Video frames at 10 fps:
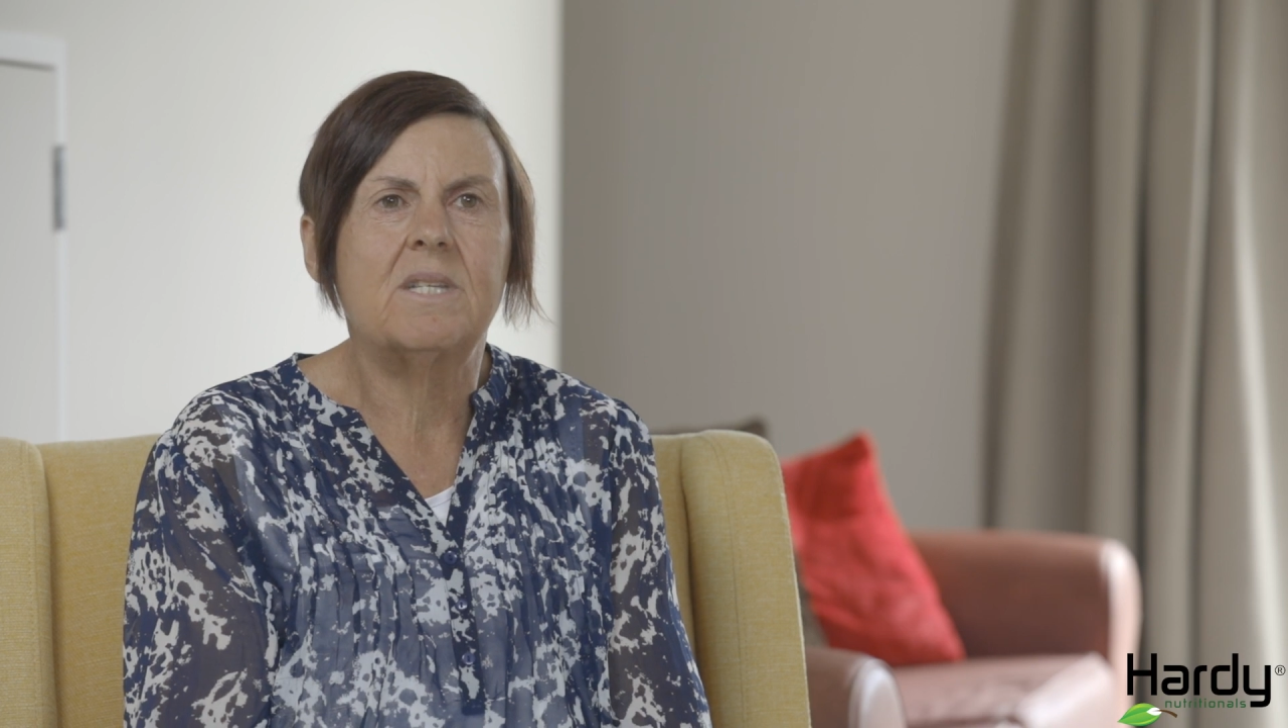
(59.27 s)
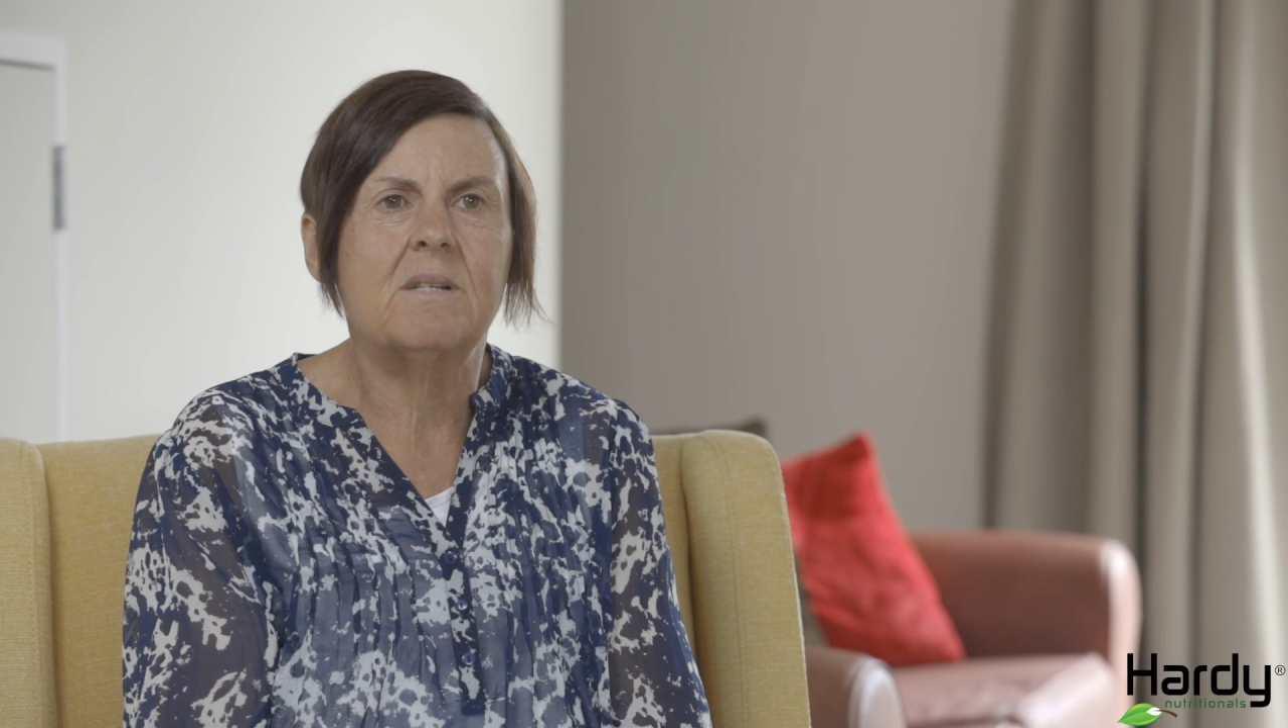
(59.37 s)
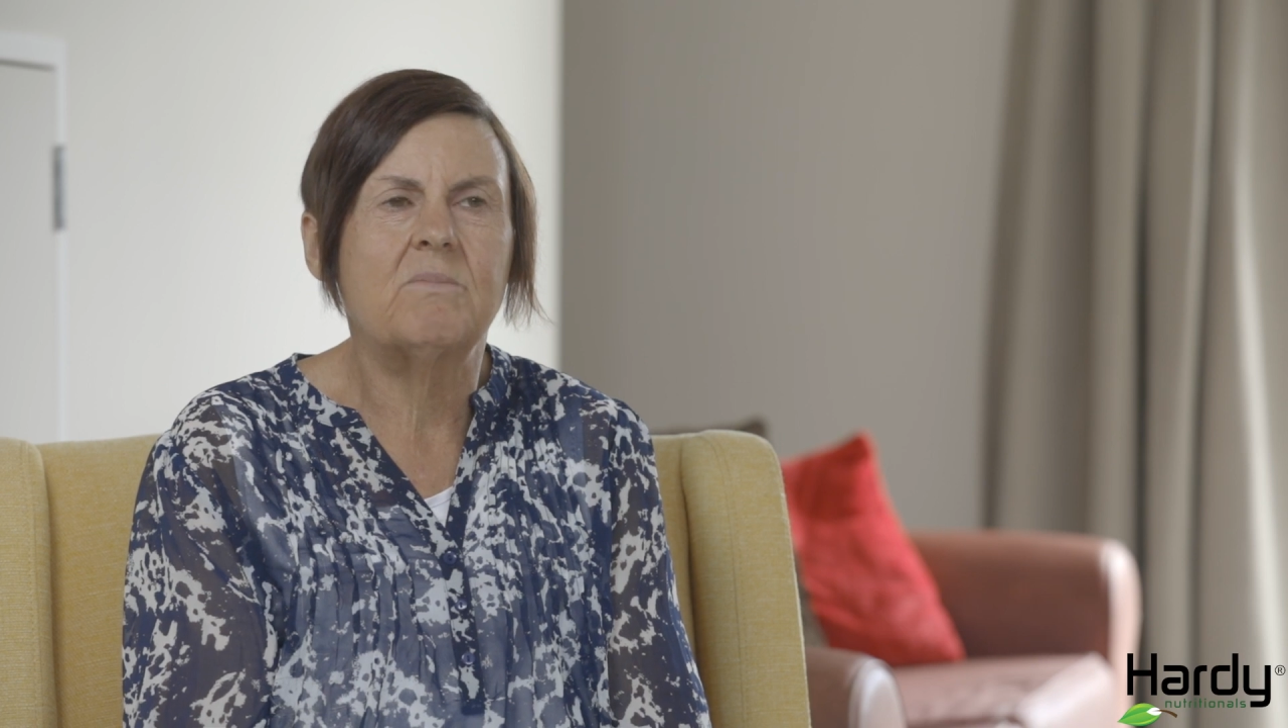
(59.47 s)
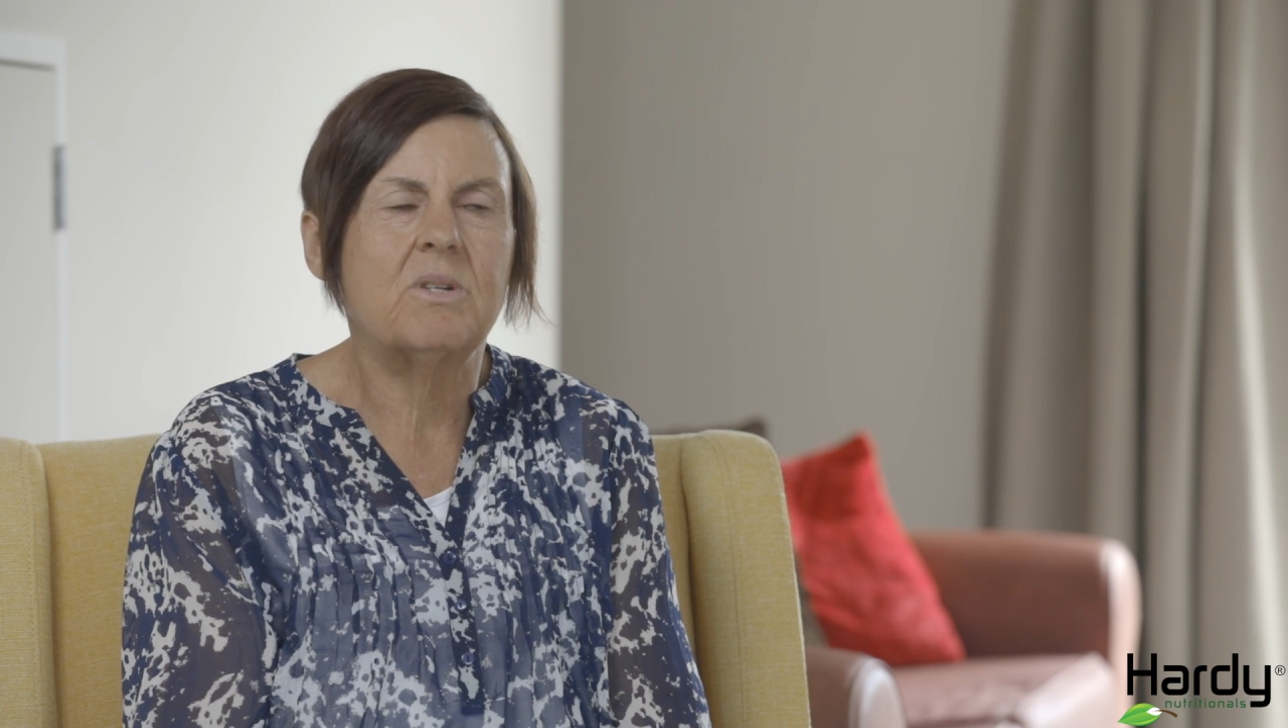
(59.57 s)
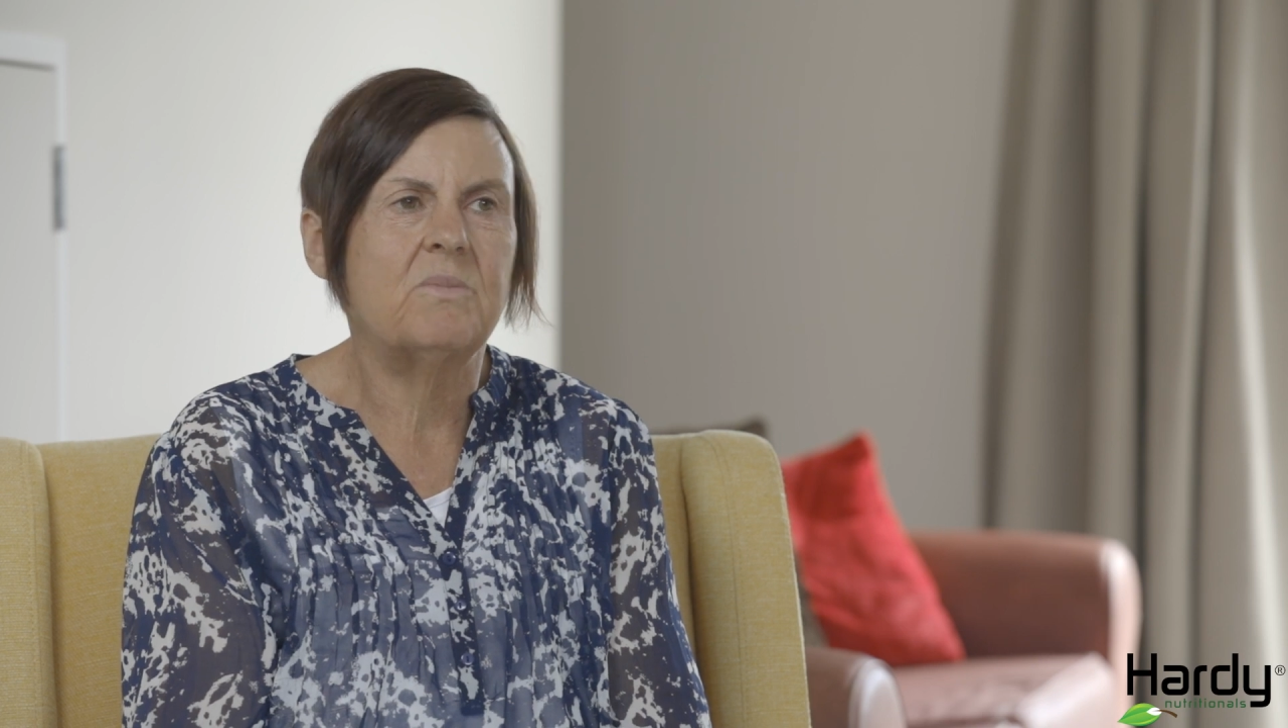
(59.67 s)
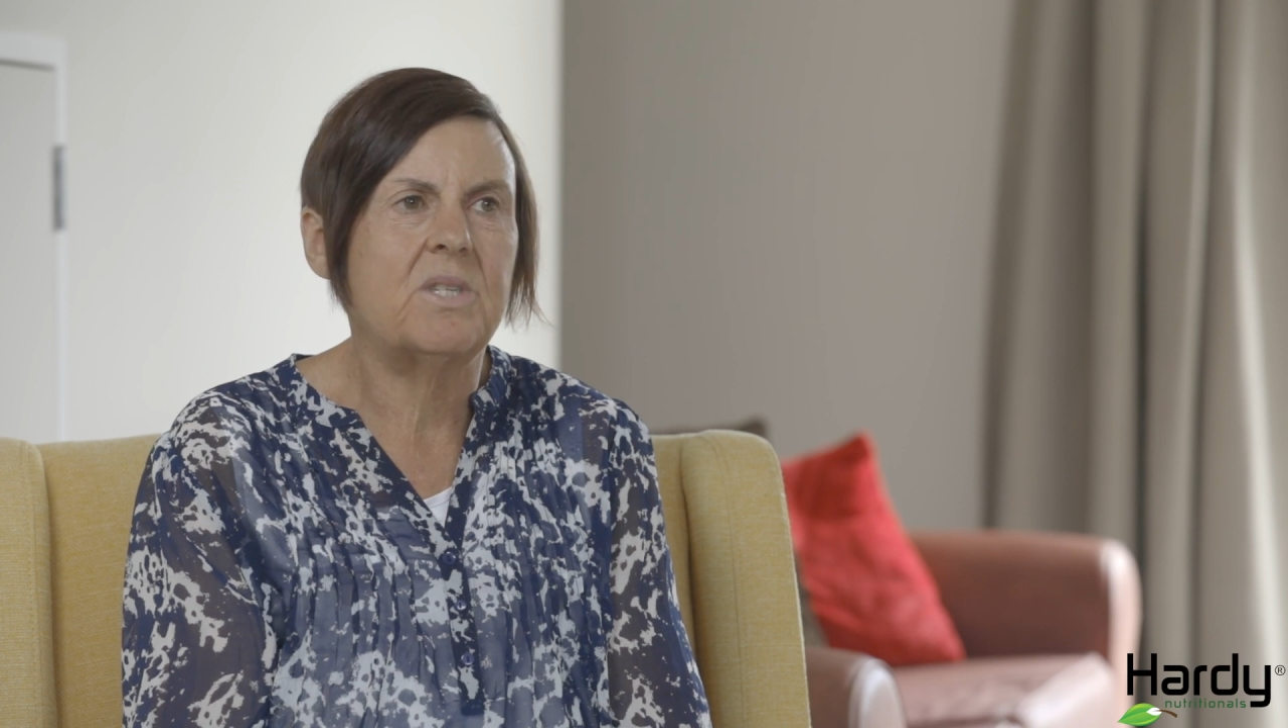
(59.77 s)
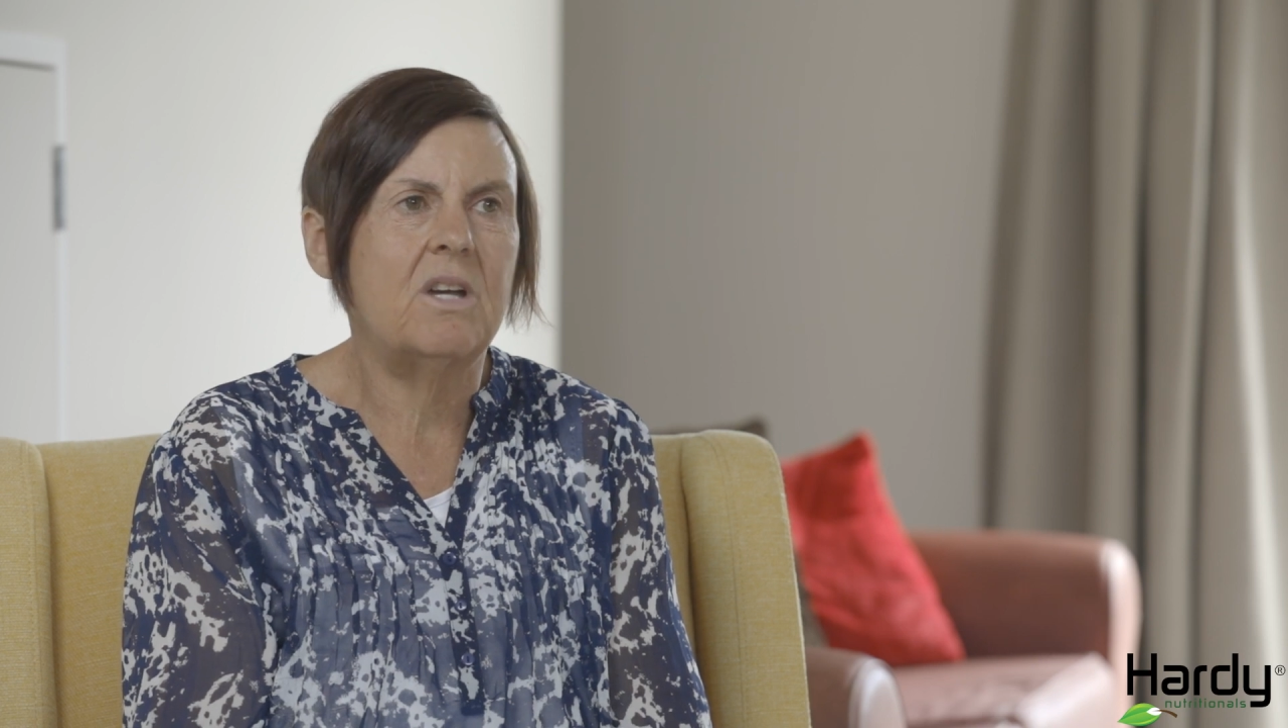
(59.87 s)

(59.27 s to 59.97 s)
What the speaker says: symptoms.